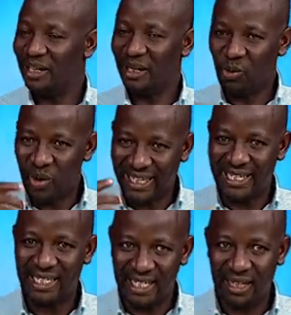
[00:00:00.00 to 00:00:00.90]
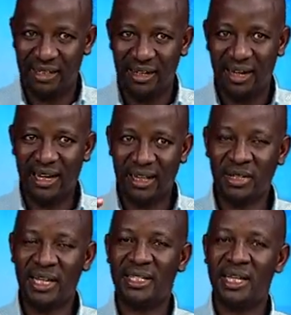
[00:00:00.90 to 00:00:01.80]
What is it? And that's why
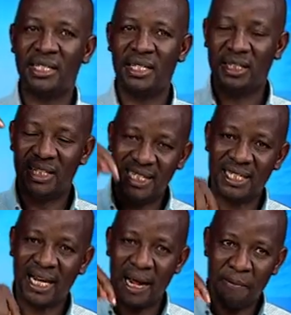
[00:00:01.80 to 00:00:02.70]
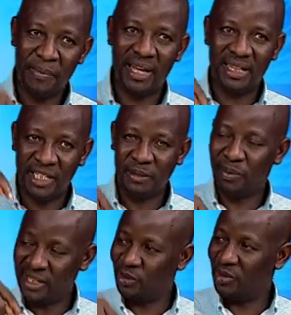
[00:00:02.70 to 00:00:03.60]
he says this campaign, this
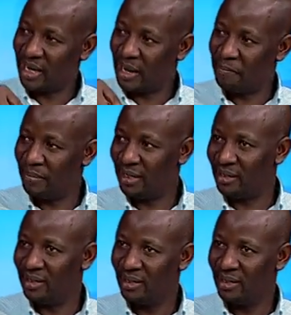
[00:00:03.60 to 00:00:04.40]
particular campaign,